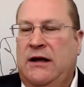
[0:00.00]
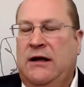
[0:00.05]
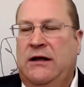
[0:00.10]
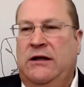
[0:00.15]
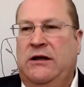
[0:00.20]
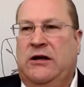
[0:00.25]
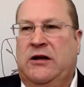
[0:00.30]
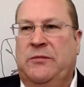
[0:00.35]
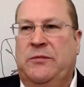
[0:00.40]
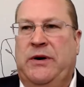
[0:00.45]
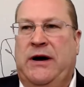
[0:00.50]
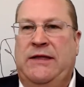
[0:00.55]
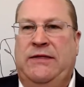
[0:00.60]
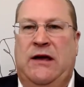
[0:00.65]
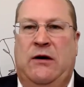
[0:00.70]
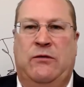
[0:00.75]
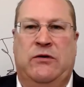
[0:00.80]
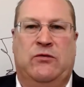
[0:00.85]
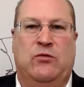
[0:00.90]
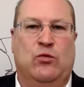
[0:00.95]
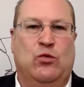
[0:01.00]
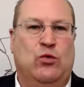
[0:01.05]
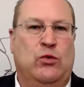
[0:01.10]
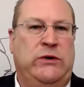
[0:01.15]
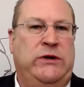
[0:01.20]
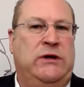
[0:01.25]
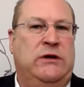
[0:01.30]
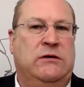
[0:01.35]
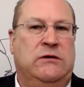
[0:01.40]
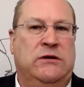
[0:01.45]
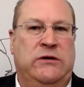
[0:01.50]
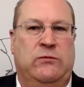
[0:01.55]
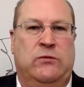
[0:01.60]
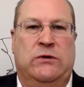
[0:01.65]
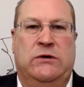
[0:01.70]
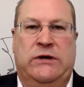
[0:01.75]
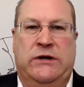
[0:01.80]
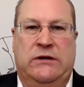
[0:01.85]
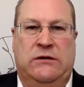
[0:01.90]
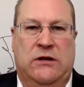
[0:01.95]
you combine that with really,
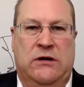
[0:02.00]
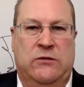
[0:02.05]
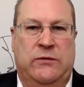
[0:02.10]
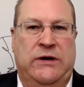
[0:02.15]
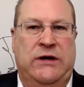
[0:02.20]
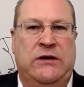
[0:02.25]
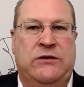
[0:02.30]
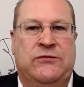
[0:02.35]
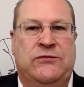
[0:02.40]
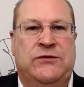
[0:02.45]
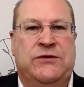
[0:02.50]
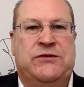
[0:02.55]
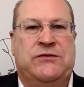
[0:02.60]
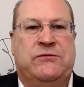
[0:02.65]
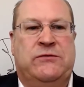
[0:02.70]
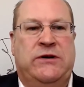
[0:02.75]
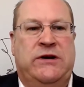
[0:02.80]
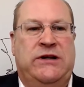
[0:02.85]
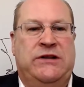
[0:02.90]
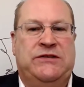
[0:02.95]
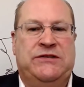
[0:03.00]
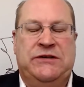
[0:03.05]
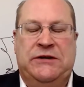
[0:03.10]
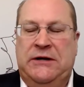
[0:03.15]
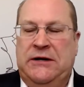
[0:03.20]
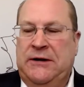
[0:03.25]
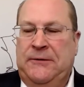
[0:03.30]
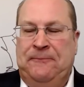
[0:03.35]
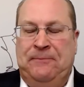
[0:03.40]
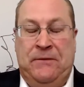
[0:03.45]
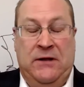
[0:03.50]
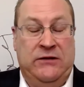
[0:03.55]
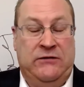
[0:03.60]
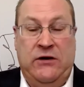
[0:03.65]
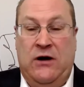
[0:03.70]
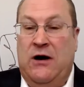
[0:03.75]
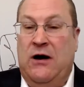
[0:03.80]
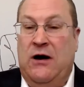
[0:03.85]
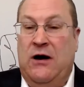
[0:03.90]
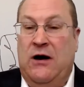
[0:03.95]
really low interest rates. it's
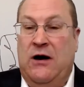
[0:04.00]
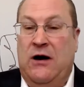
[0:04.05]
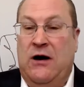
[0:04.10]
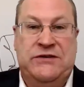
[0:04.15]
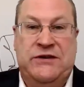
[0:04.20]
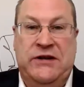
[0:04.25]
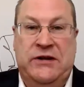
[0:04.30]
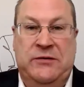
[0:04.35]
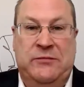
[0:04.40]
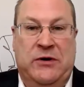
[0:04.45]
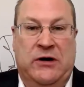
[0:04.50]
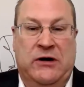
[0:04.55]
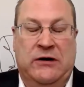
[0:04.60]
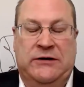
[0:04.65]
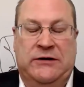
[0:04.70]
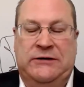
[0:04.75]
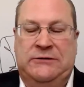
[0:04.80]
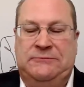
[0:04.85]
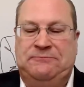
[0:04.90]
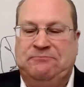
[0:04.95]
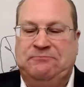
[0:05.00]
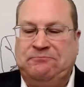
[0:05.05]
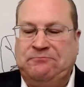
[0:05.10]
a hot real estate market.